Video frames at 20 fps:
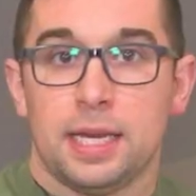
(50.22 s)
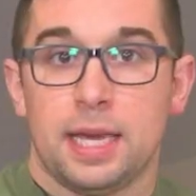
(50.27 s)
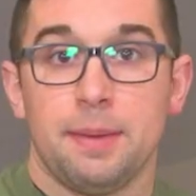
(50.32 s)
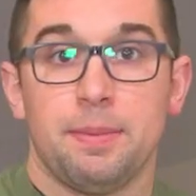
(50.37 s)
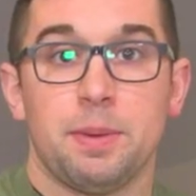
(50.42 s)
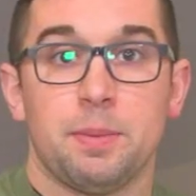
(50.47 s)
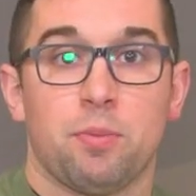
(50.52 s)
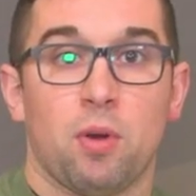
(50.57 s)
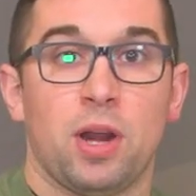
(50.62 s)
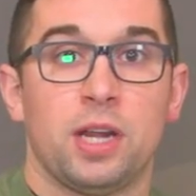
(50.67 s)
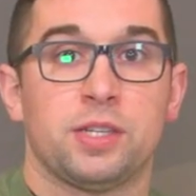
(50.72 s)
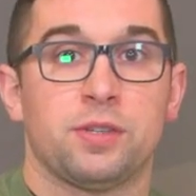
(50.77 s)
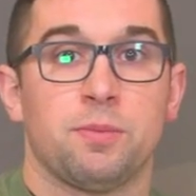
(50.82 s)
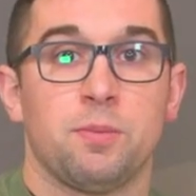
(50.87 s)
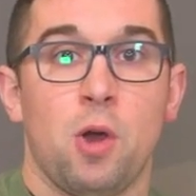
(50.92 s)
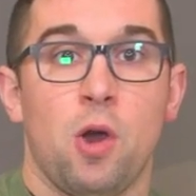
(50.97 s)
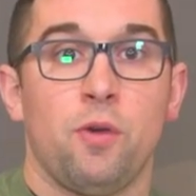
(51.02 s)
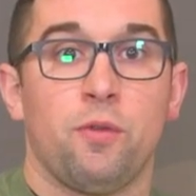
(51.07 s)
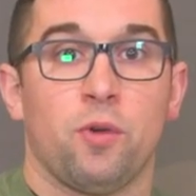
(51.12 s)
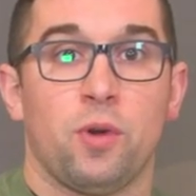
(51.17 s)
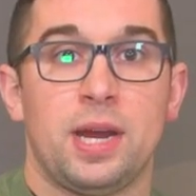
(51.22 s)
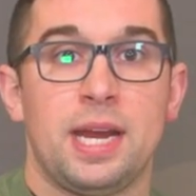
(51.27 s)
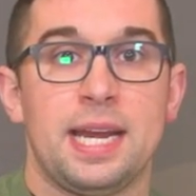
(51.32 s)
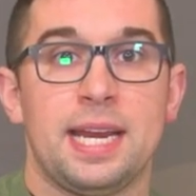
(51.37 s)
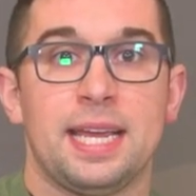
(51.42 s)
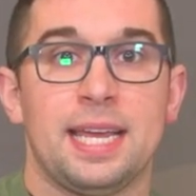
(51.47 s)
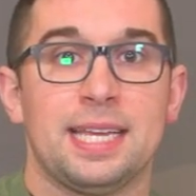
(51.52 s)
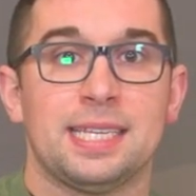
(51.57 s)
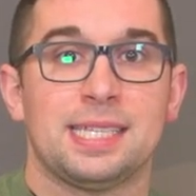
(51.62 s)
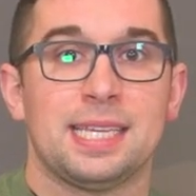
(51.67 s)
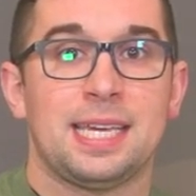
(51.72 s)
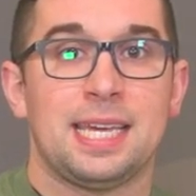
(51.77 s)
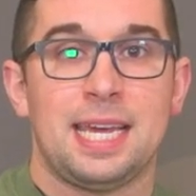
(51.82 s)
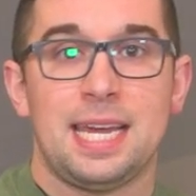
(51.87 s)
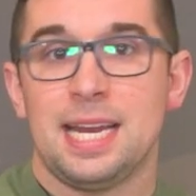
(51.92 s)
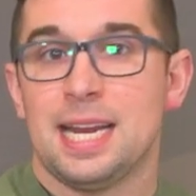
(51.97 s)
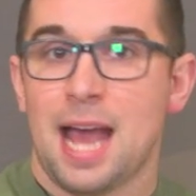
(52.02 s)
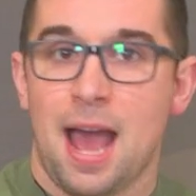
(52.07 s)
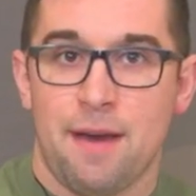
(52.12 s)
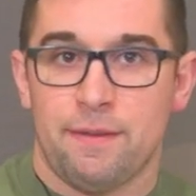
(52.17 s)
Keeping brakes from overheating is the
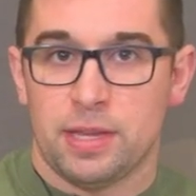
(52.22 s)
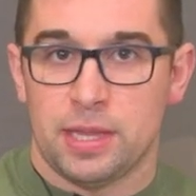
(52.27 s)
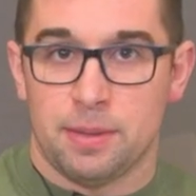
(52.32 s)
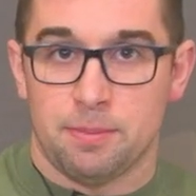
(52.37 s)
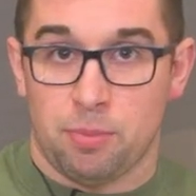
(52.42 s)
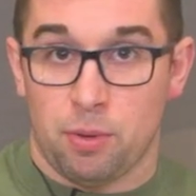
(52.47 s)
key to having them